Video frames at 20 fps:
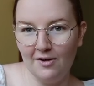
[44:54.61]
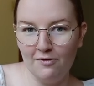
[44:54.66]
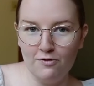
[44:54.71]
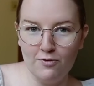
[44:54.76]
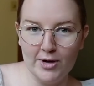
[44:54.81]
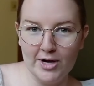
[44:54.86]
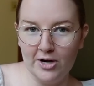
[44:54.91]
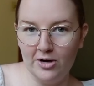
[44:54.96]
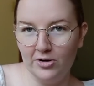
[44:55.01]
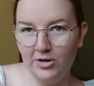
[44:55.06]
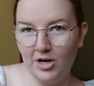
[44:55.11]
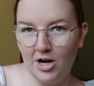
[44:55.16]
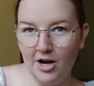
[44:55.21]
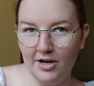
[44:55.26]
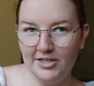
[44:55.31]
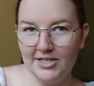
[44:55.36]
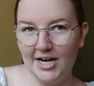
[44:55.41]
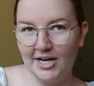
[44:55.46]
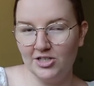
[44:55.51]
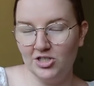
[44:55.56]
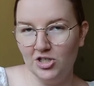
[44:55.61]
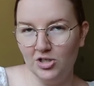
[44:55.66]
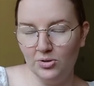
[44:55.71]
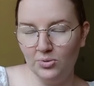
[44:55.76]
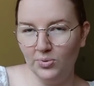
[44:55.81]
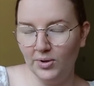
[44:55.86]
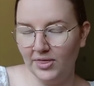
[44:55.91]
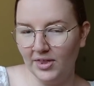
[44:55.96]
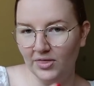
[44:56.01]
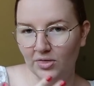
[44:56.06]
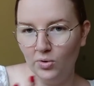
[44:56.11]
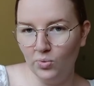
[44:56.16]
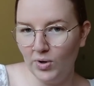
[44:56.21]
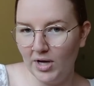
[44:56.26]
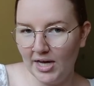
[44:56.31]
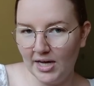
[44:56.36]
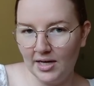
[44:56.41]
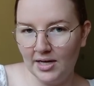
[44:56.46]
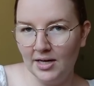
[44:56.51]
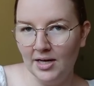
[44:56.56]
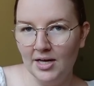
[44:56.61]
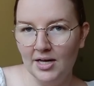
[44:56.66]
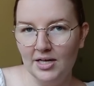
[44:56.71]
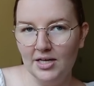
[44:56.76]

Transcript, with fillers: if we don't contact you within the week,